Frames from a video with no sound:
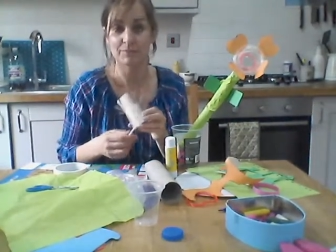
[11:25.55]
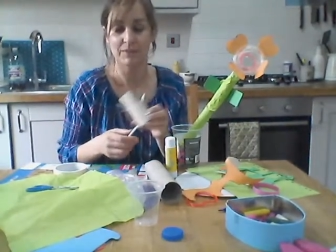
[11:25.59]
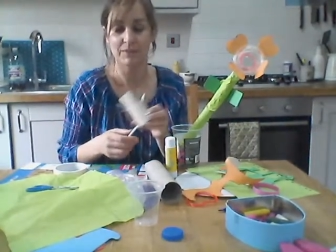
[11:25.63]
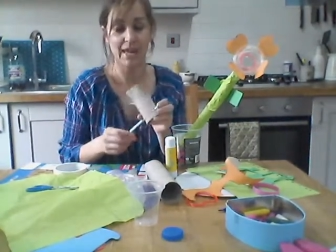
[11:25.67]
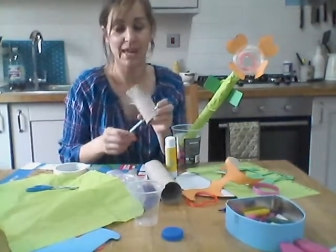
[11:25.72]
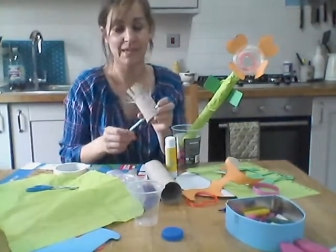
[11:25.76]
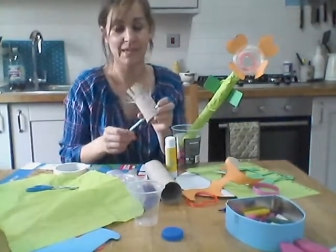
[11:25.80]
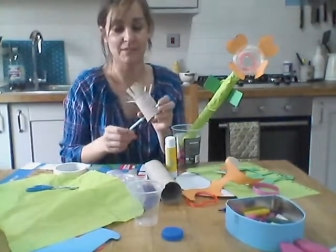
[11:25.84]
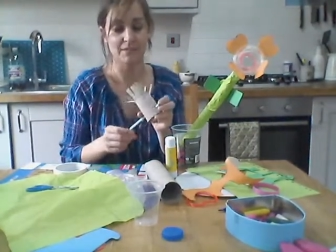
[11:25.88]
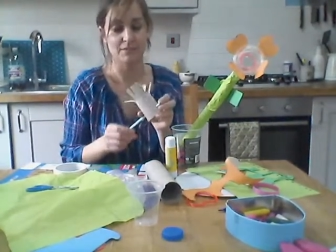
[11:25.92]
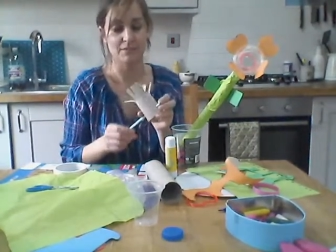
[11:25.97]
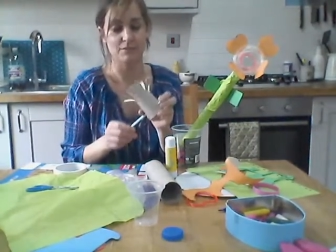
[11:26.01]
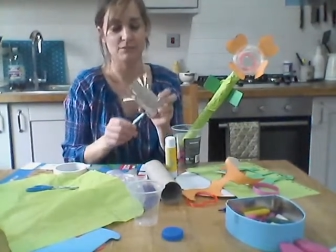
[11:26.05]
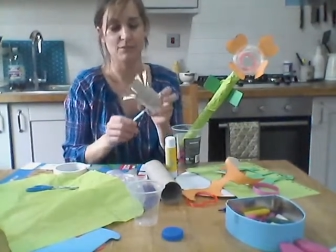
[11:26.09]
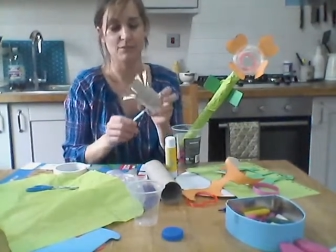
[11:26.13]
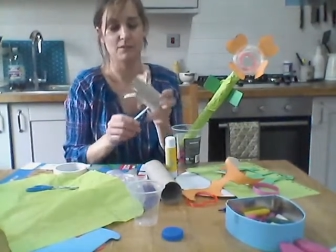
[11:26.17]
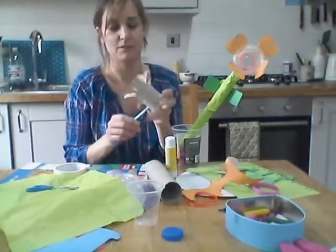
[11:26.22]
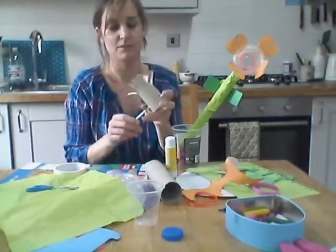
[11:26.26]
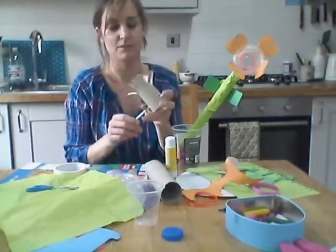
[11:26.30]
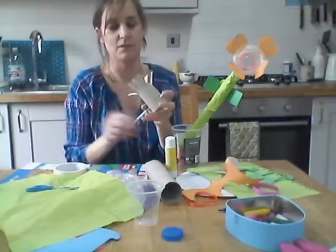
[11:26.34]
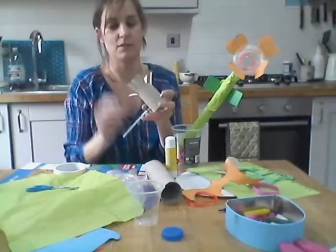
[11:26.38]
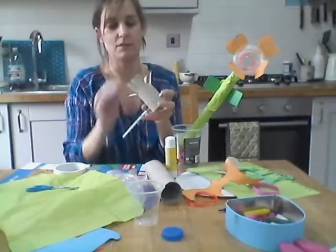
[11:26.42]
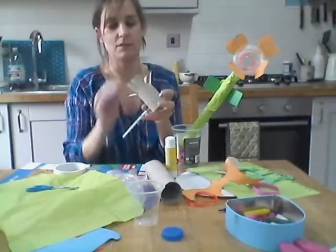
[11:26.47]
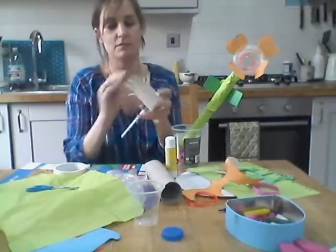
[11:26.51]
and a different
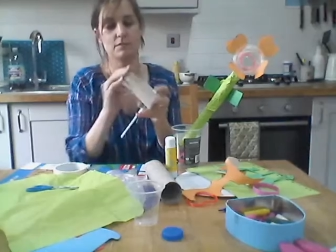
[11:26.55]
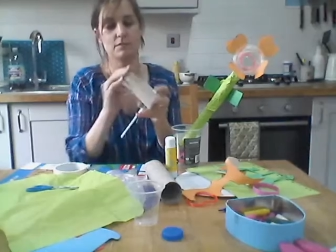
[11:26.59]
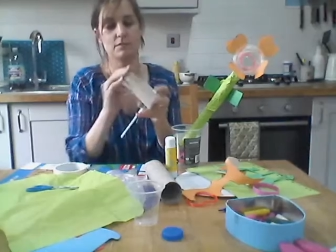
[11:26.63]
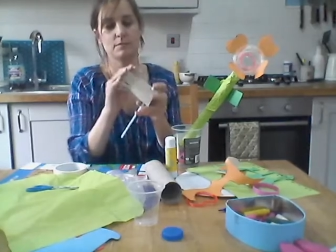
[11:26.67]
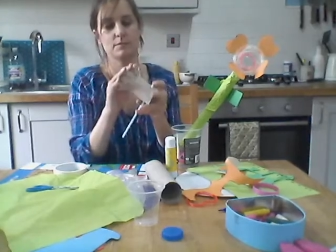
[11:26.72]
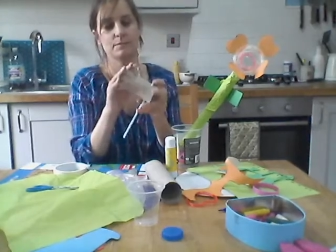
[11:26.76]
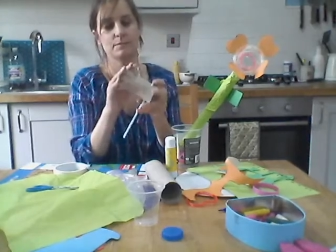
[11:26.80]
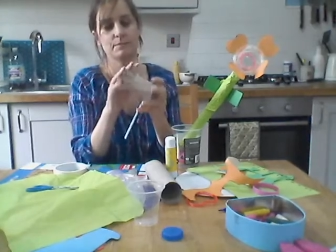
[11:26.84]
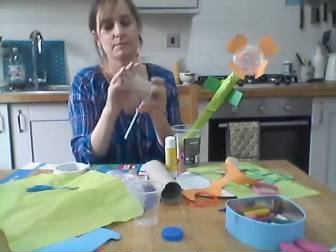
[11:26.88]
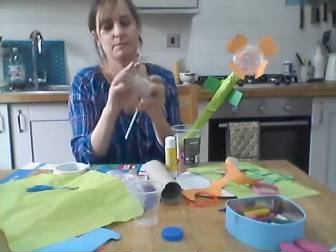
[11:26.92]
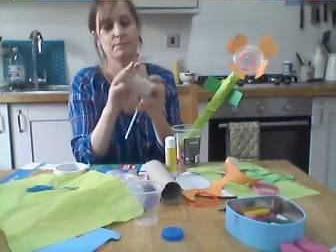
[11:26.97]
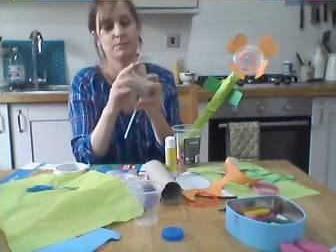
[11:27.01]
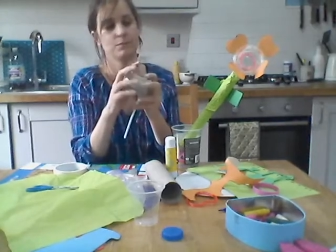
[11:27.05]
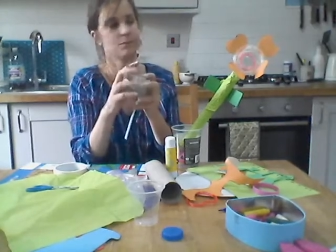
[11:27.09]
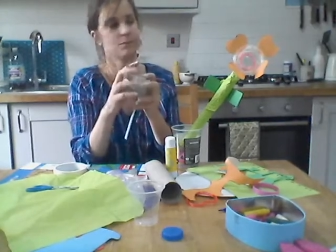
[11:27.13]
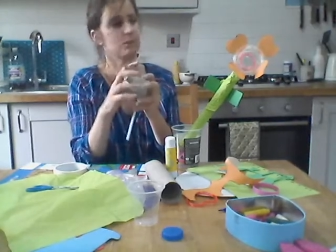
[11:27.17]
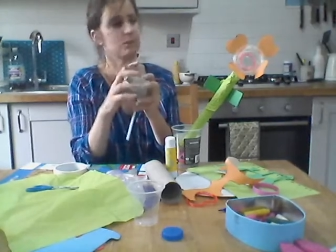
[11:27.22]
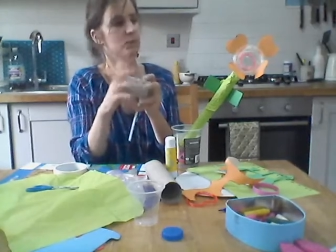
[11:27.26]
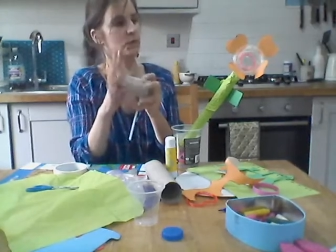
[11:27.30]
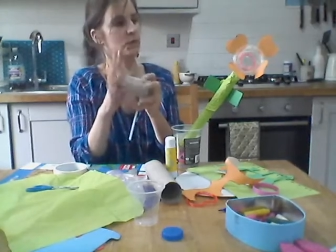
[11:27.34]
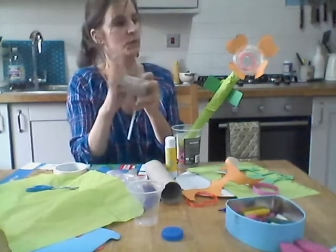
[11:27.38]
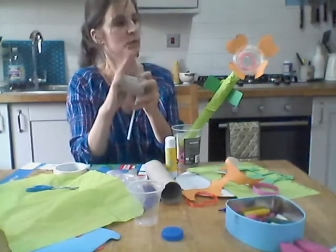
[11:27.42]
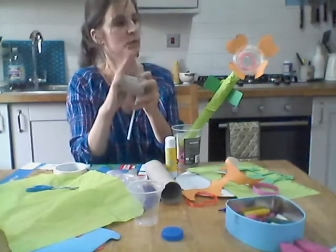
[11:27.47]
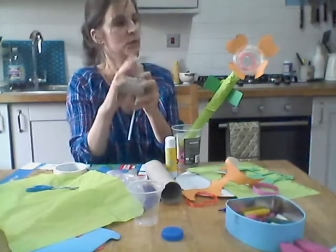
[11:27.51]
size.
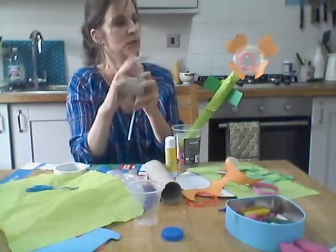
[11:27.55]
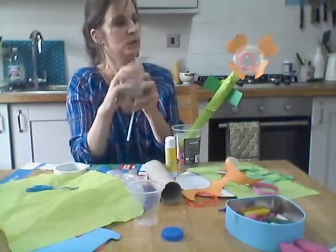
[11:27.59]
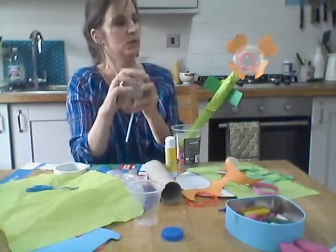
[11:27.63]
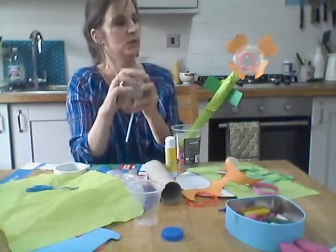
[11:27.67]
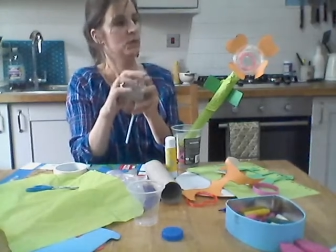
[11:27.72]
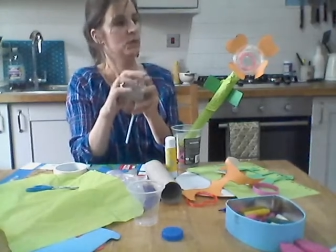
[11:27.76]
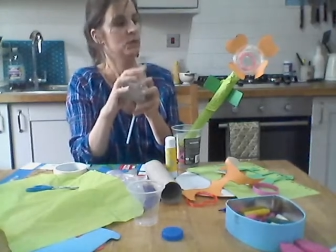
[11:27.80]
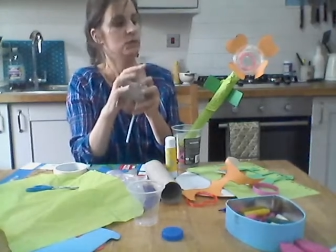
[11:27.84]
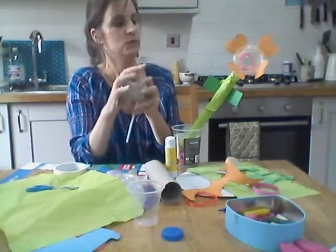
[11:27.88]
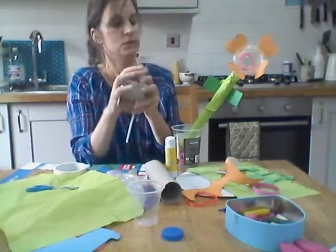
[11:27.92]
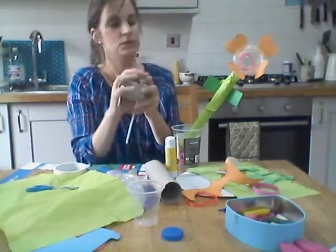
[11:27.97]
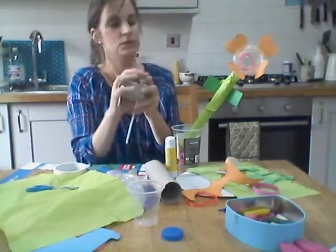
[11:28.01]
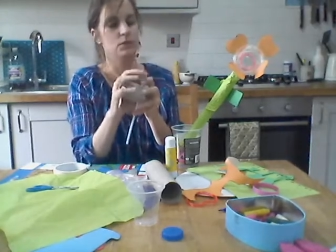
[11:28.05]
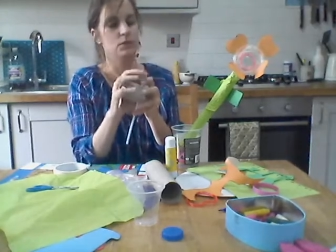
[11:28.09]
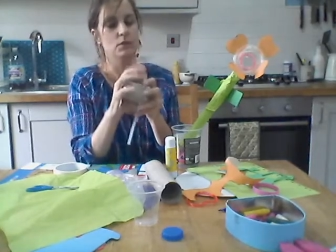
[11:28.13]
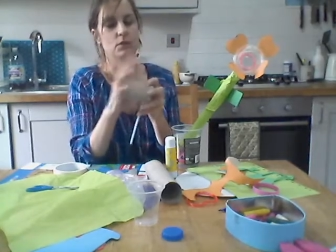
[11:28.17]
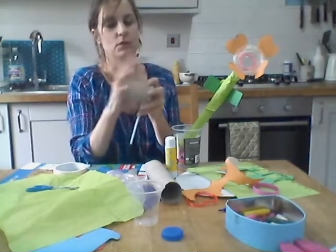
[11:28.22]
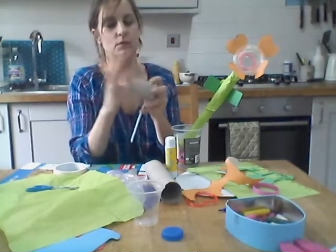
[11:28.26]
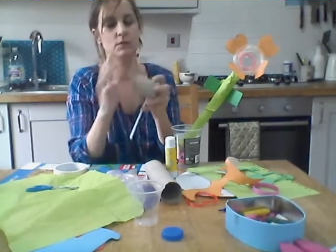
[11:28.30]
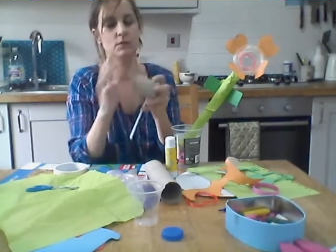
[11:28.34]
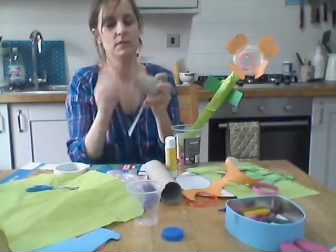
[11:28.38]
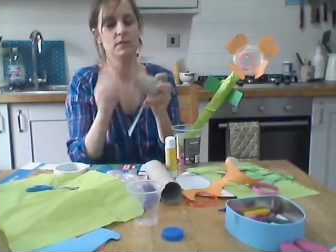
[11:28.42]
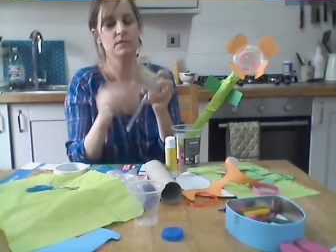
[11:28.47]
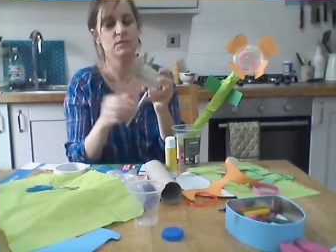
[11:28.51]

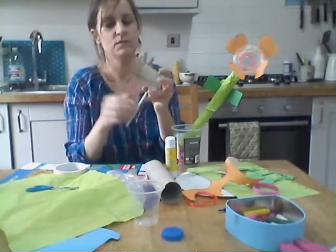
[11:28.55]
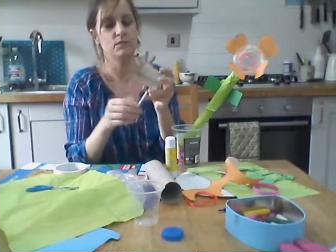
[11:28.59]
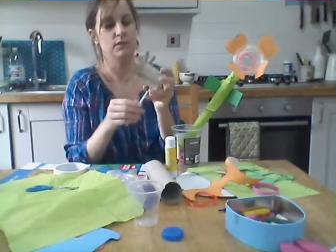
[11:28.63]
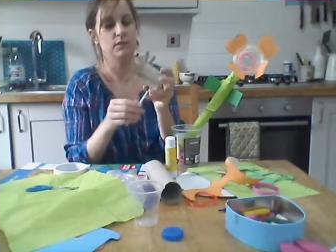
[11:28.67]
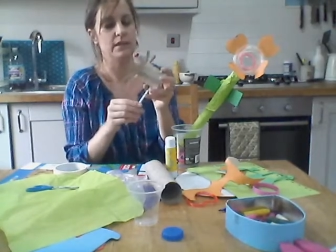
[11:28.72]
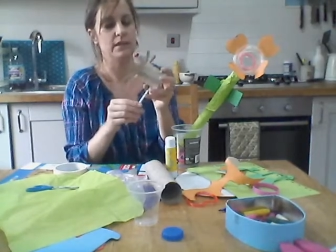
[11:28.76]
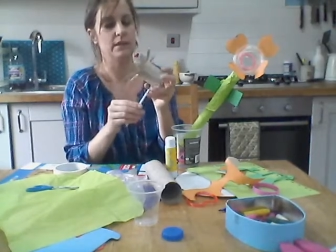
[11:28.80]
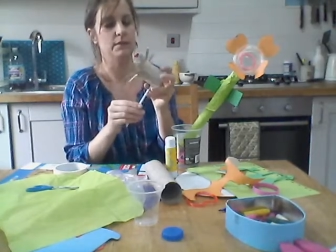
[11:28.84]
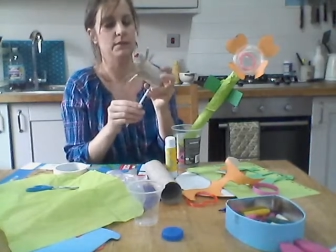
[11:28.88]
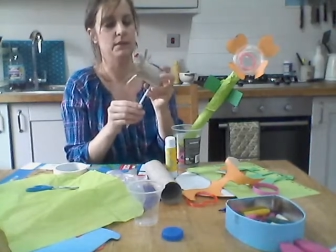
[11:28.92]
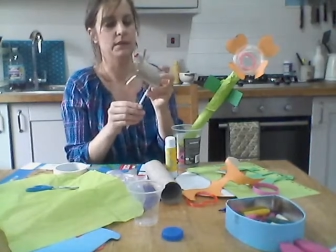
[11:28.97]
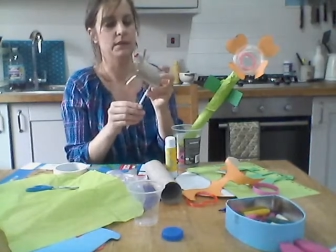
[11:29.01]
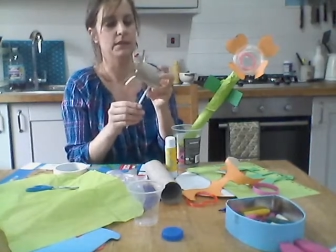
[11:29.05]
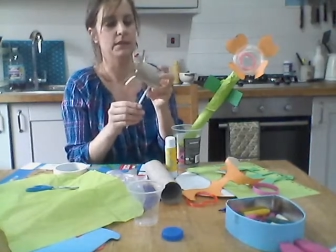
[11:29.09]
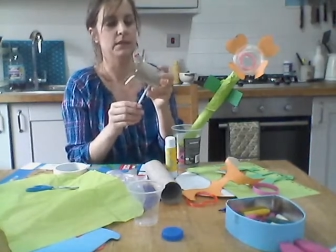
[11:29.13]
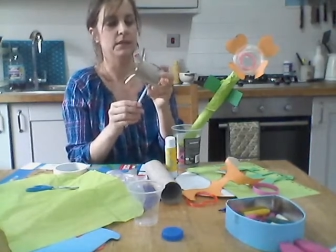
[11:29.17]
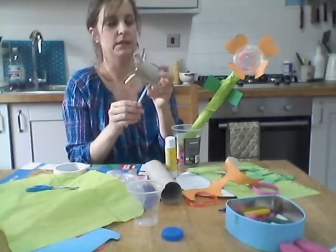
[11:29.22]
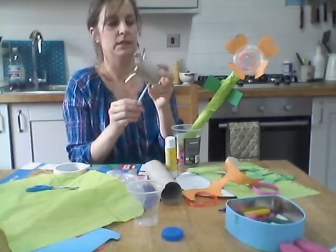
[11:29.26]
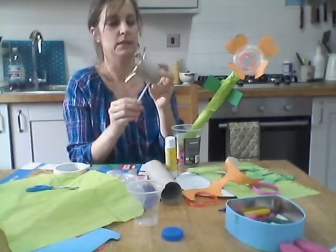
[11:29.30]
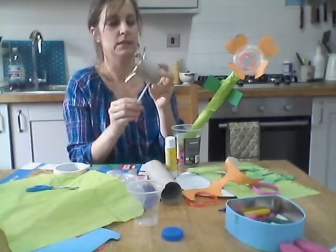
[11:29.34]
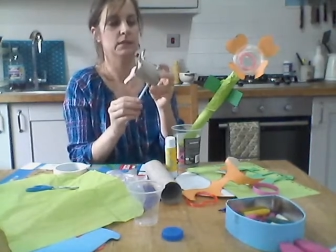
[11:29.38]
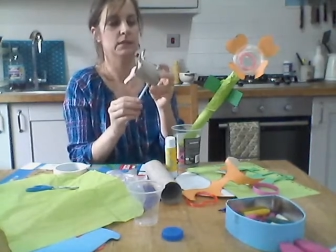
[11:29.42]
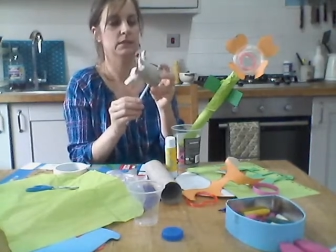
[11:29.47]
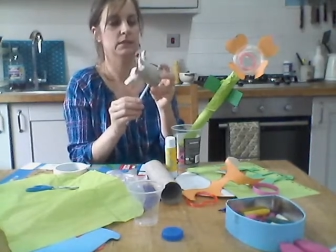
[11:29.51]
So this flower
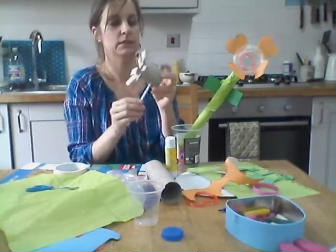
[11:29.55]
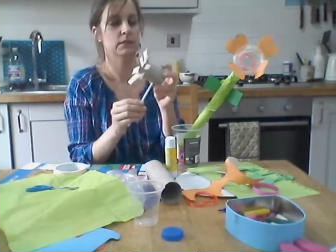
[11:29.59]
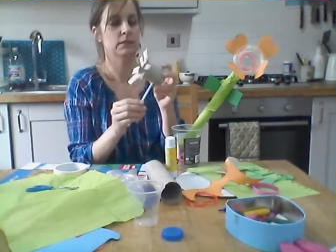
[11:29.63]
here,